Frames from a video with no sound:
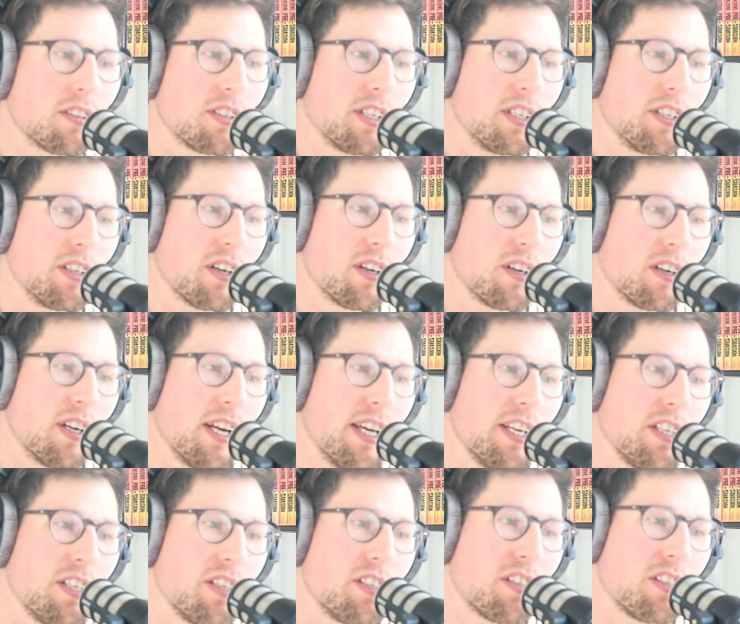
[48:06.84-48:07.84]
see. And the other,
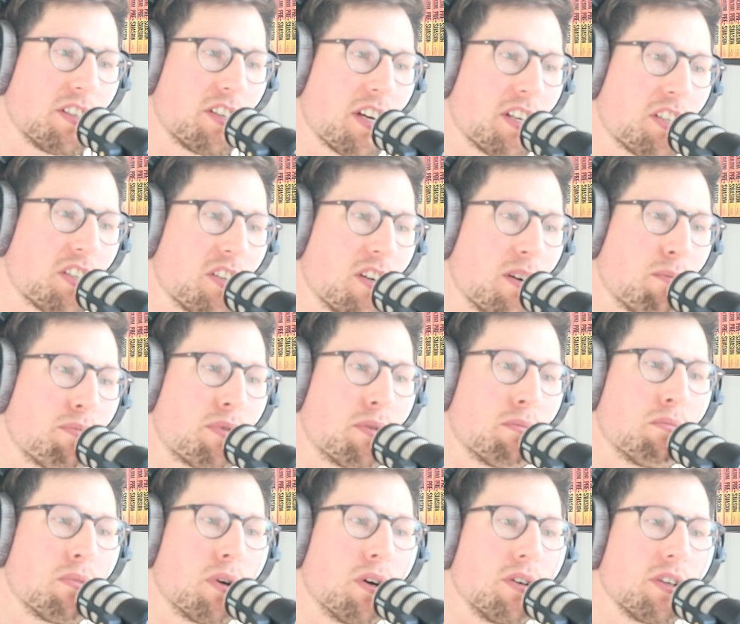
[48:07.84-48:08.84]
any suggestion on
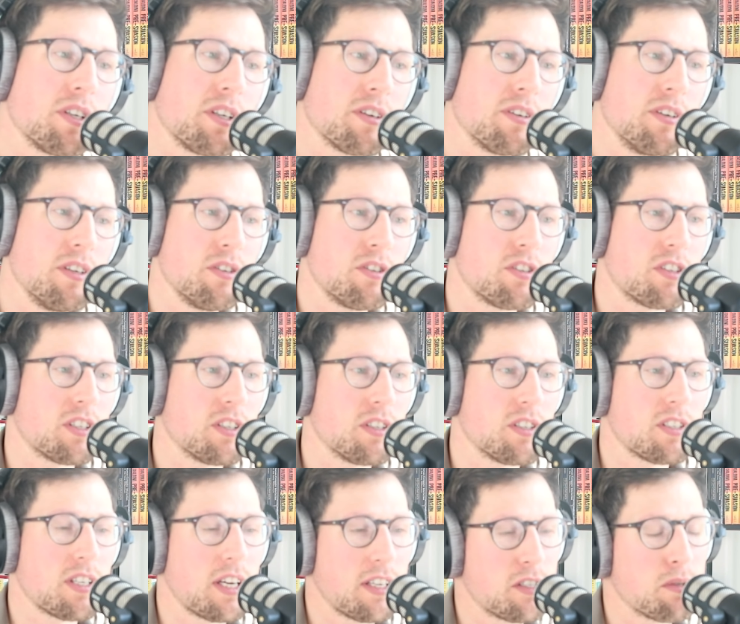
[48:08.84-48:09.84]
promoting your new
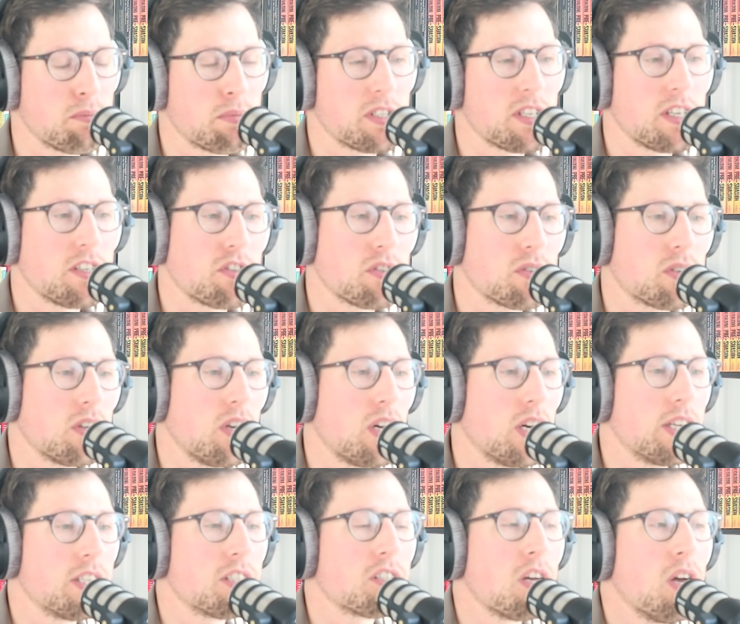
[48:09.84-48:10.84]
skill set to potential
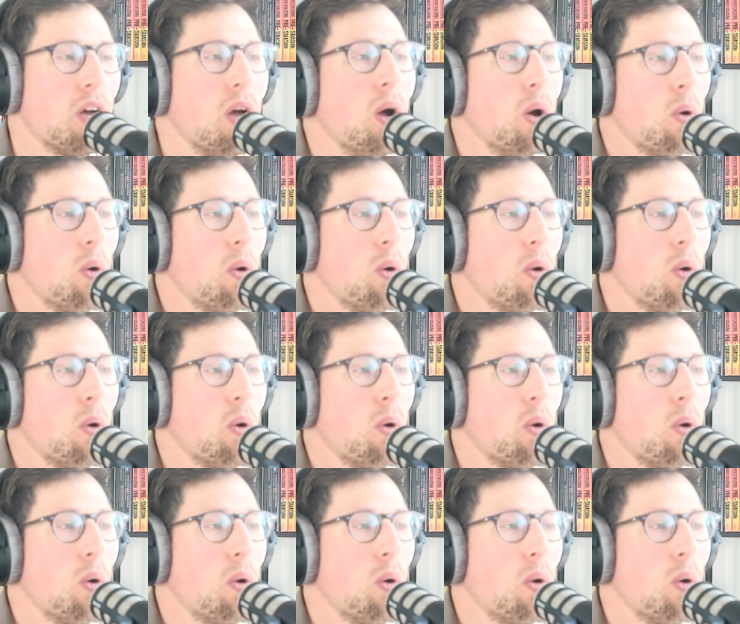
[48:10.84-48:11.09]
clients?